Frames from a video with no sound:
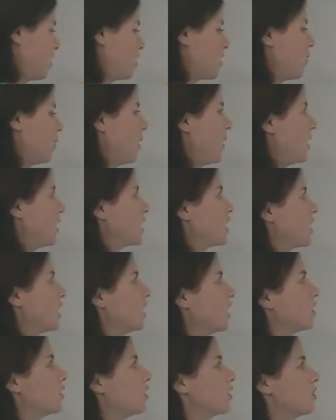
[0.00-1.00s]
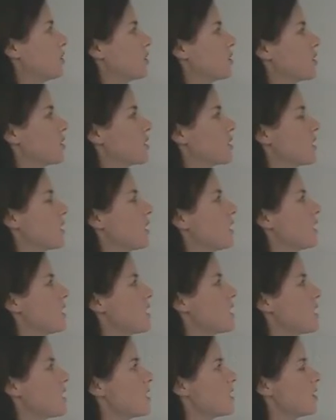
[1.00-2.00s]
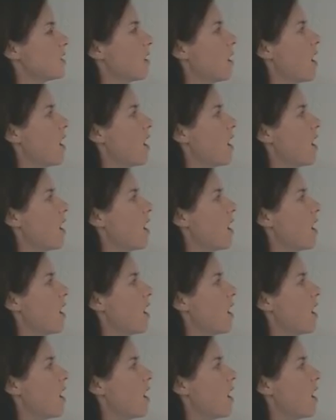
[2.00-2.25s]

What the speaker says: So I shall use the